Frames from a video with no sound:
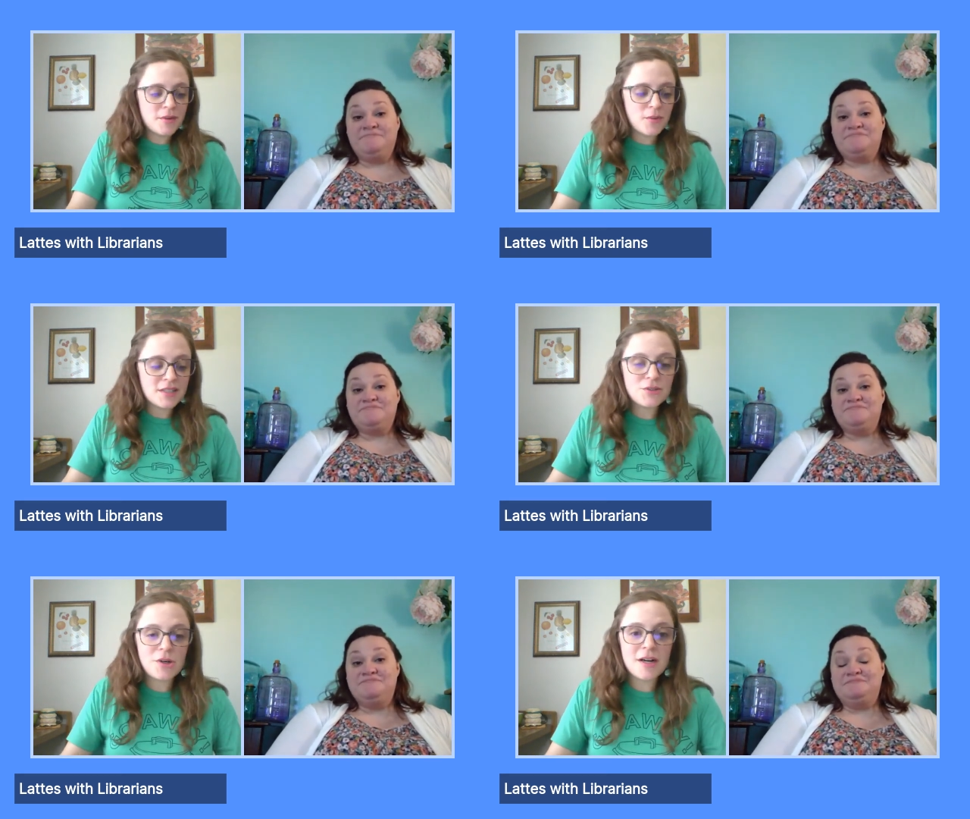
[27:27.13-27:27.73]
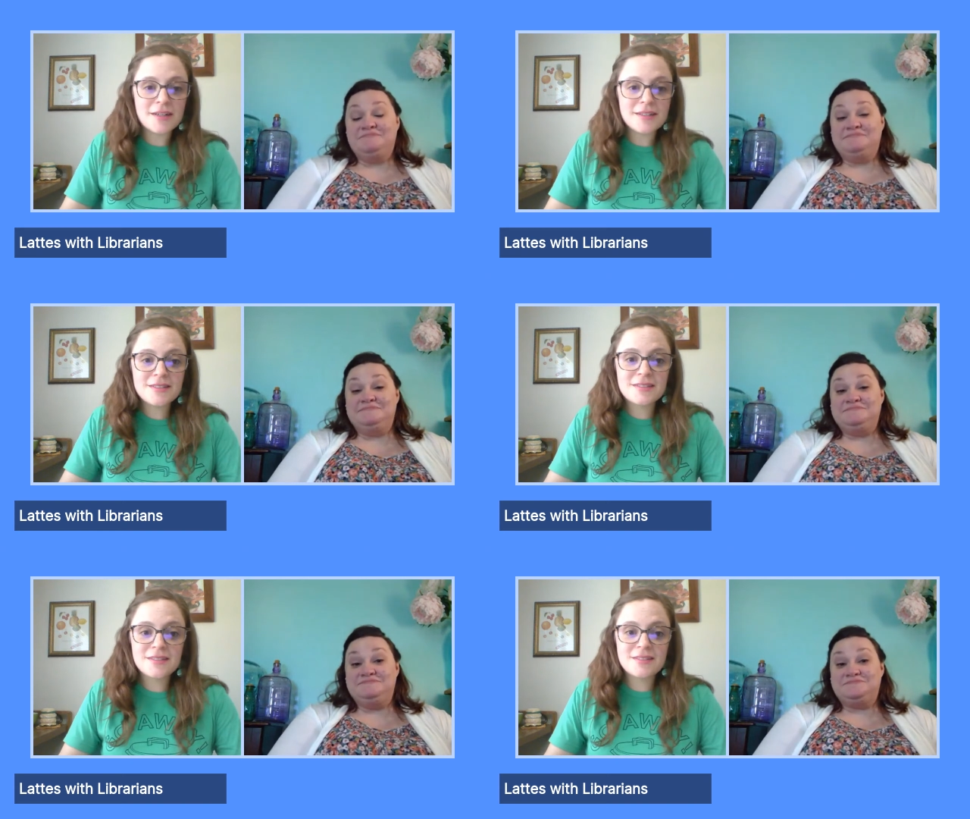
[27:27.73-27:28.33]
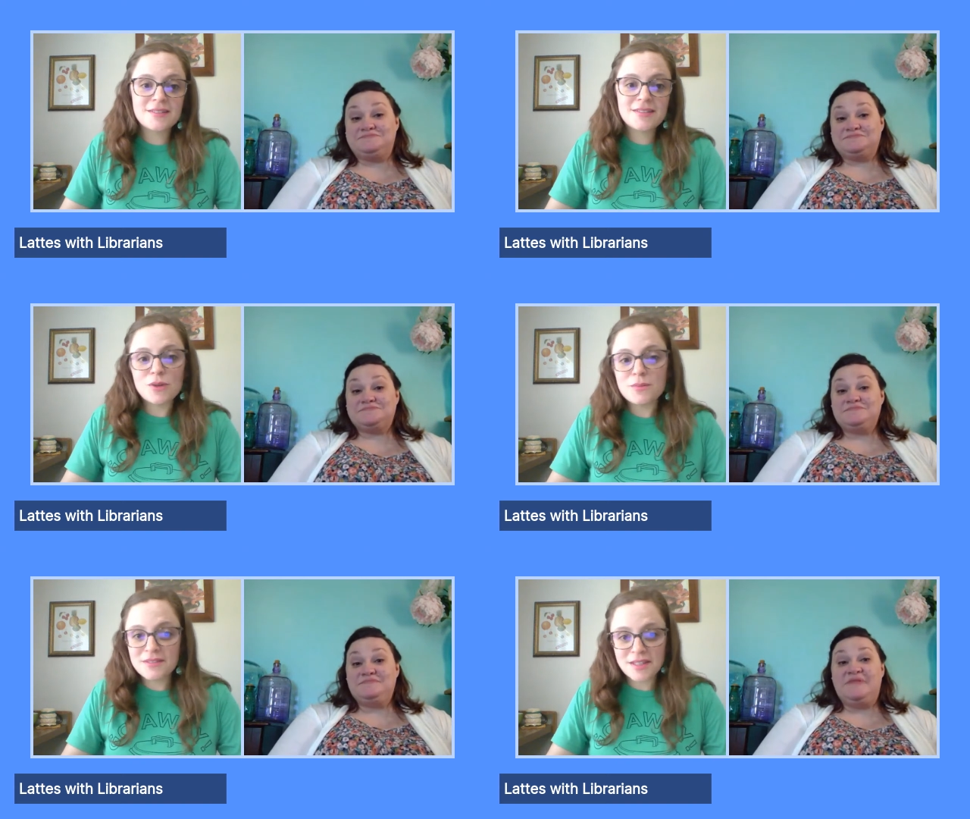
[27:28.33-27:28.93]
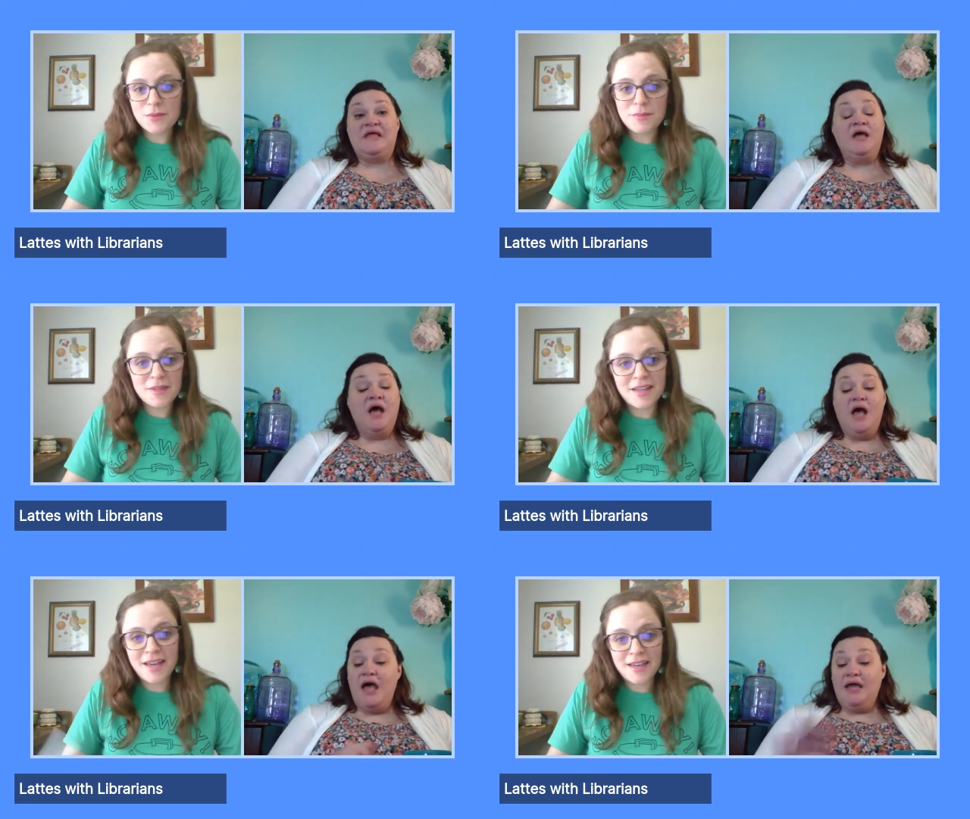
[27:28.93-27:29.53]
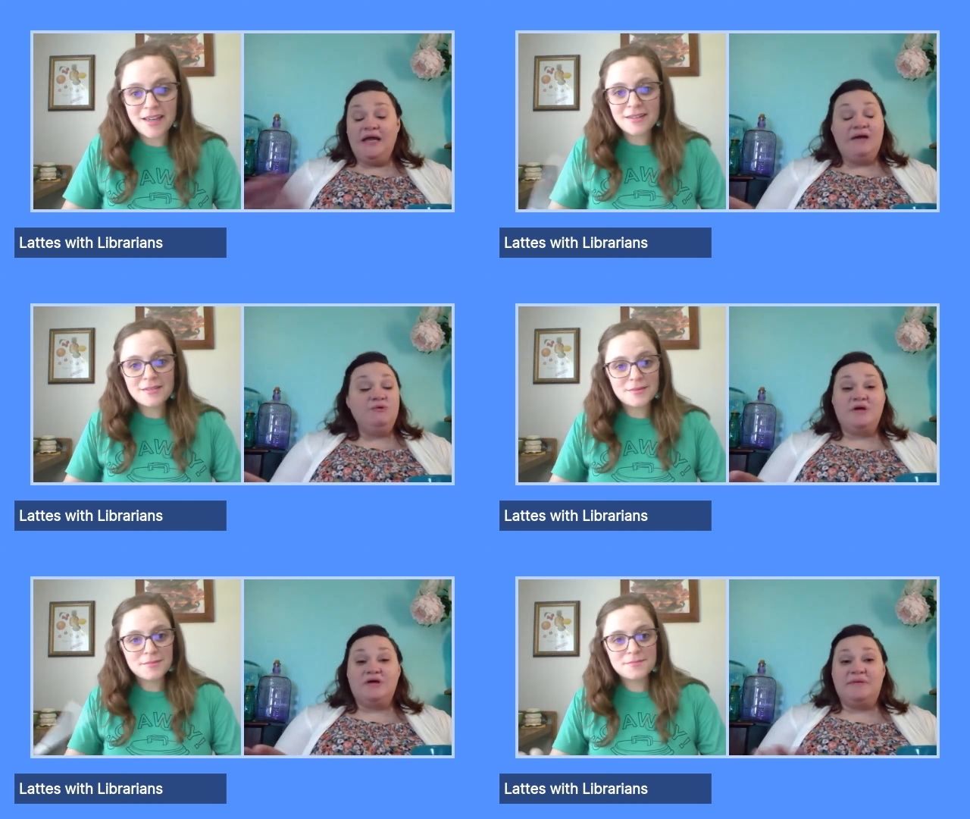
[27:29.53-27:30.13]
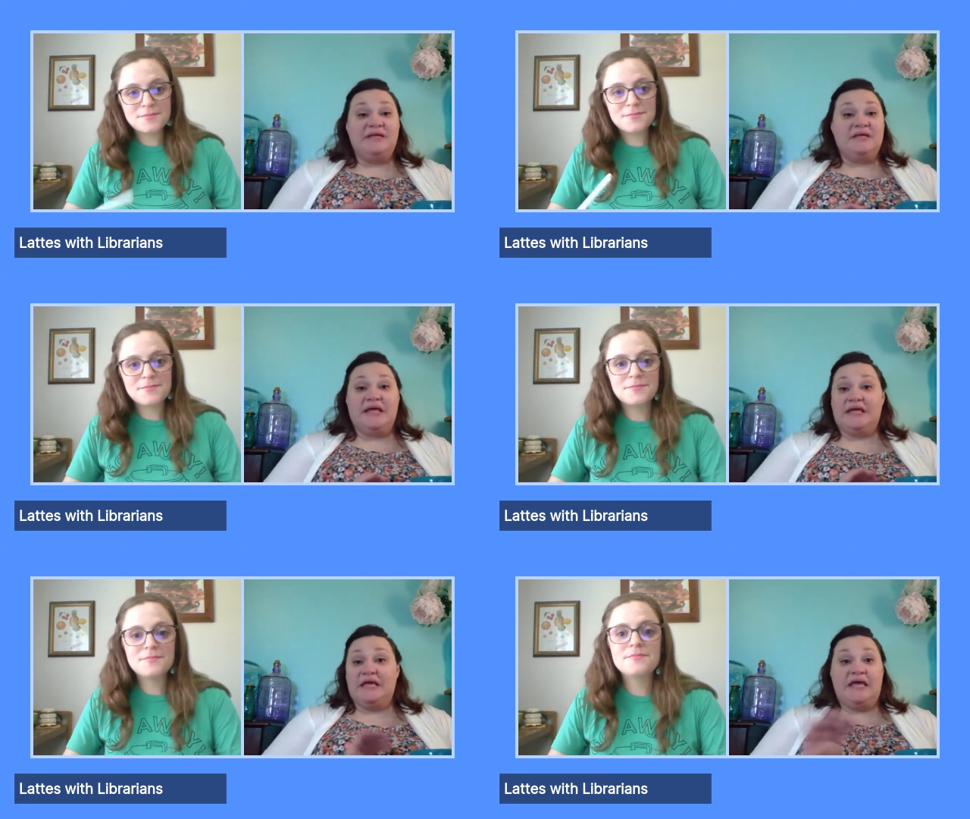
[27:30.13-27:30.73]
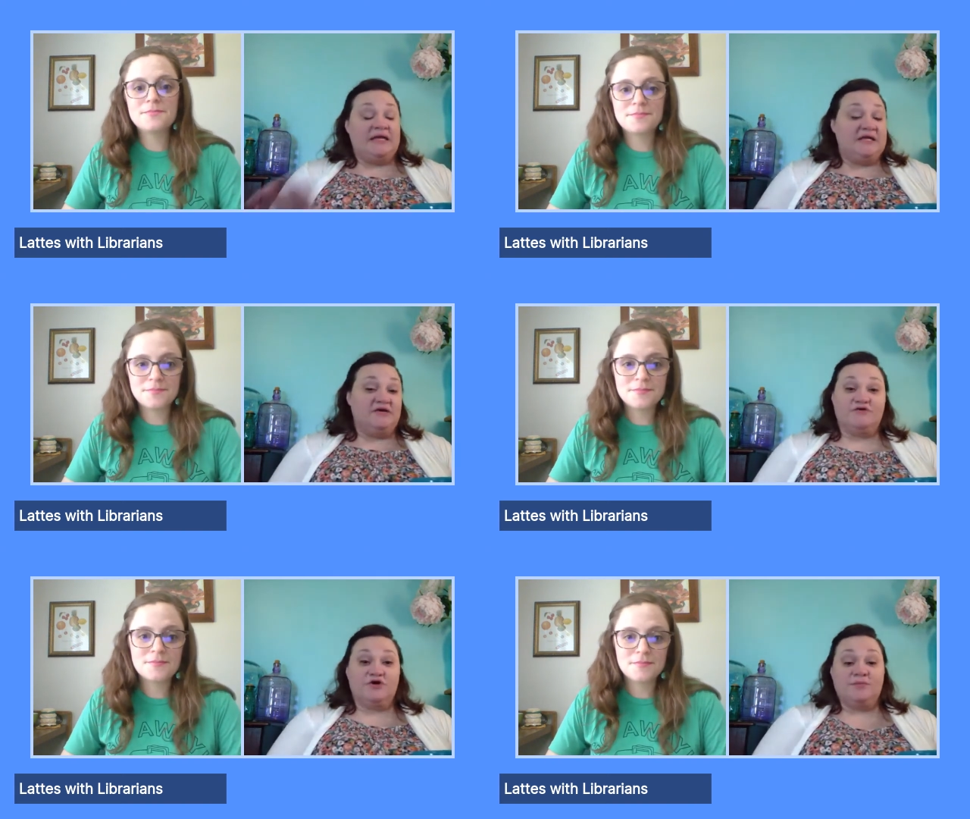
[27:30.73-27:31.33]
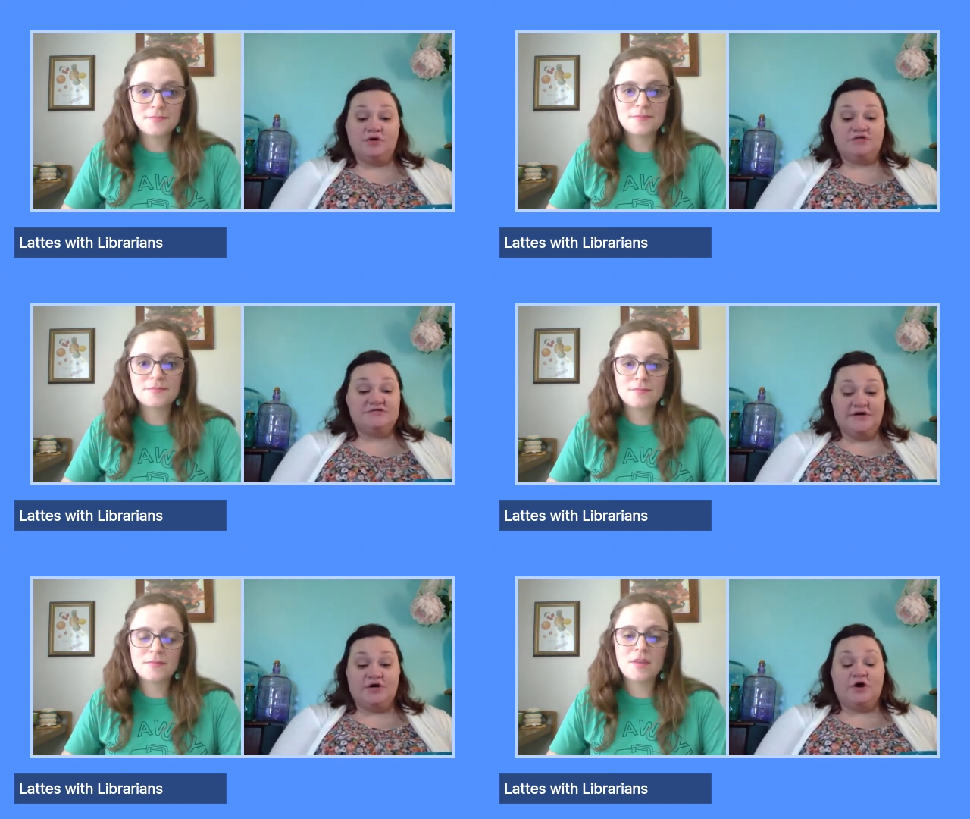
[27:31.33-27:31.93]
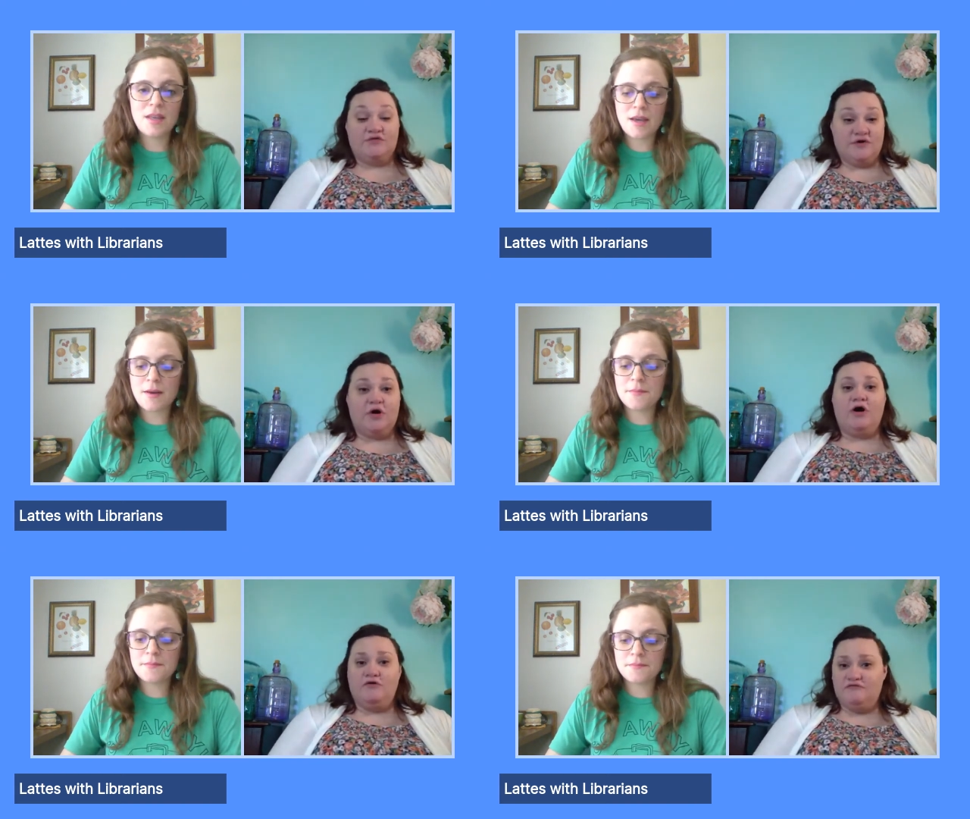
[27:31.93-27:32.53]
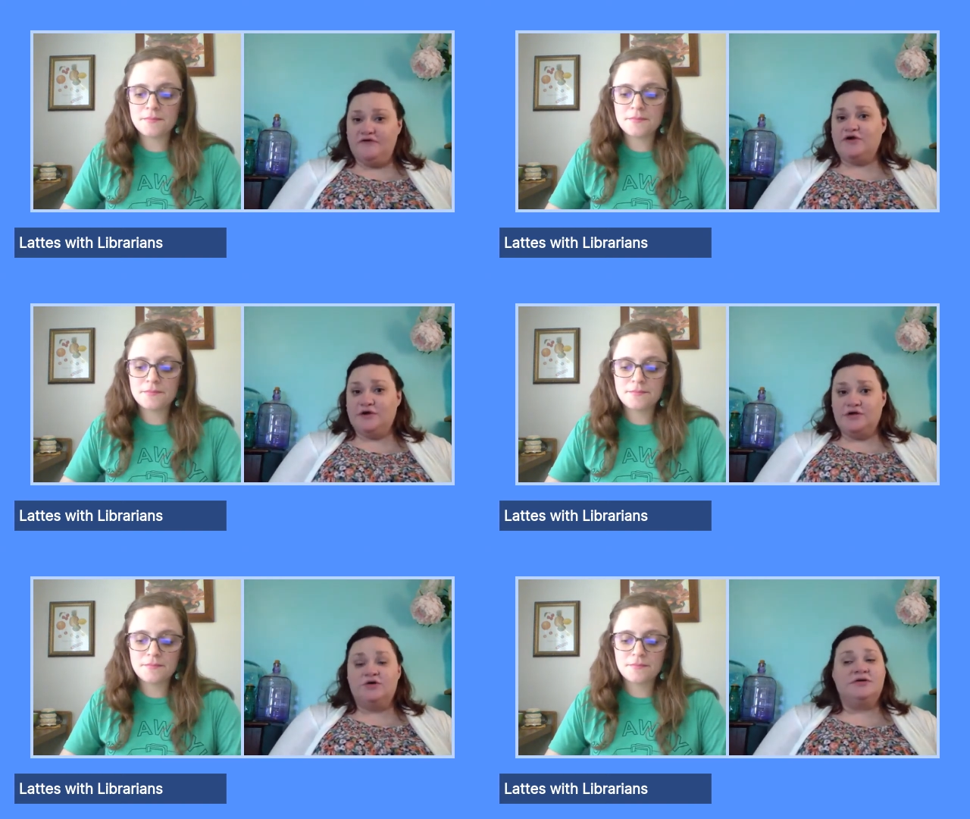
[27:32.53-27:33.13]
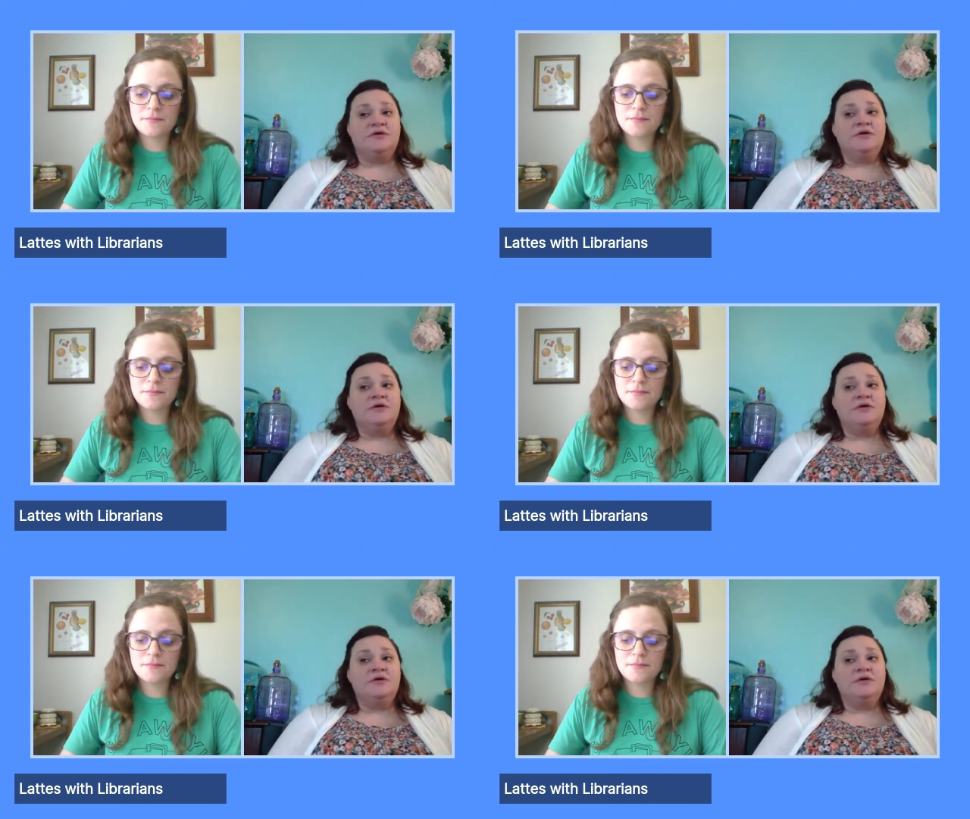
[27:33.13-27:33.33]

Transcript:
Speaker 1: want to wait till August, still missing would be a. And I would
Speaker 2: recommend like any of her books. They're they're yeah. all very good.